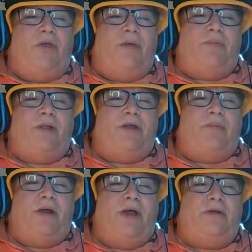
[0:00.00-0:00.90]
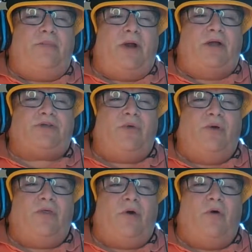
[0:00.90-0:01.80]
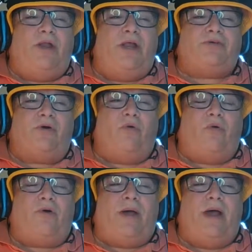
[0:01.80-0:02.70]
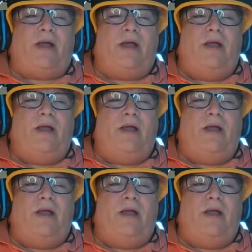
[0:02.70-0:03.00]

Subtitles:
and play at Nebraska with Hogan as our quarterback,